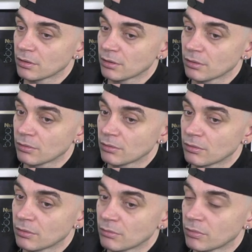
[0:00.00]
Oh,
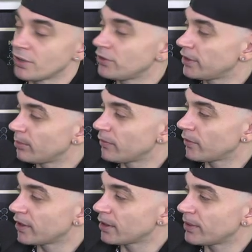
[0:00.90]
Why did you keep on
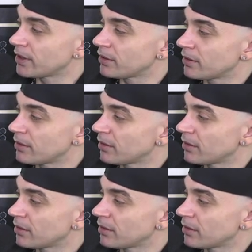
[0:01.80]
falling out of bed?